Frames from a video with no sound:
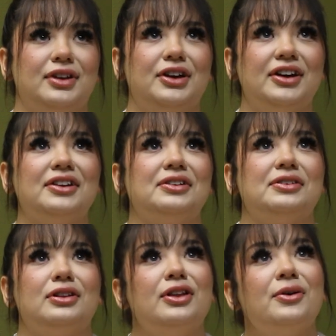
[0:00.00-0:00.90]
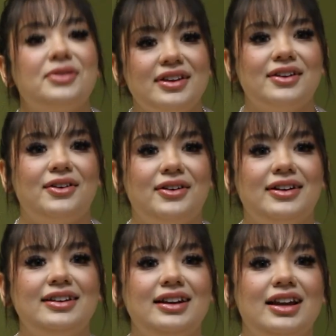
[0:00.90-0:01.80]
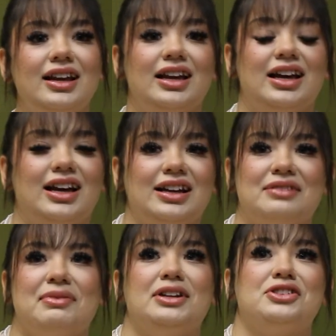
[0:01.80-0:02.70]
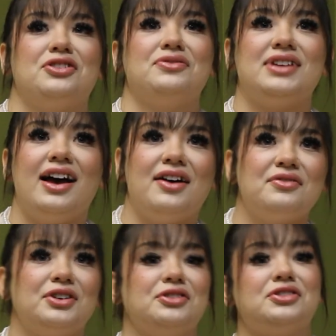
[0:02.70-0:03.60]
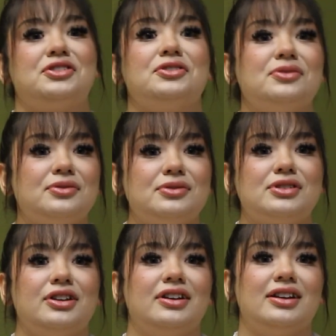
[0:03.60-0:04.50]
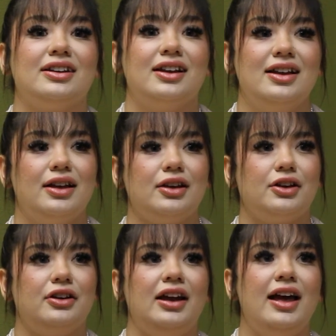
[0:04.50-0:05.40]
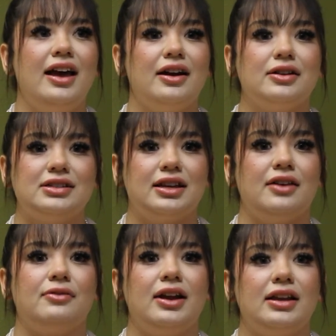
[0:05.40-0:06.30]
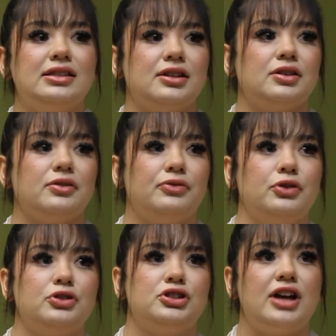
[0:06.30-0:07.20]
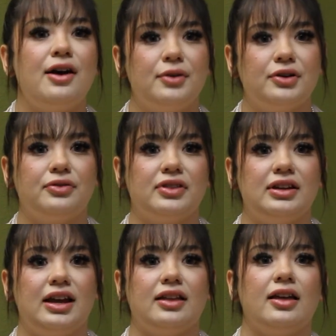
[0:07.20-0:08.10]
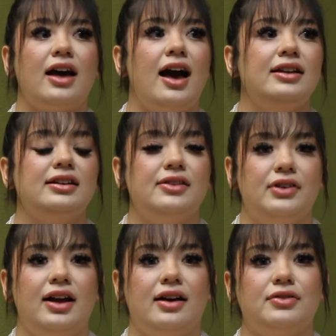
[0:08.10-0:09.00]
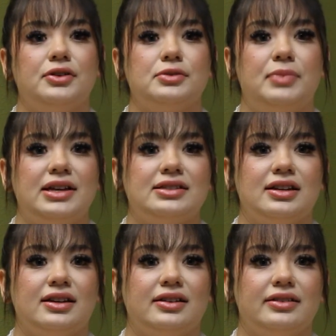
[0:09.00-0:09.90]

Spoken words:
good clothing on. I deserved to have good shoes, good hair to get ready, to feel showered for the day. Like, I didn't even have those basic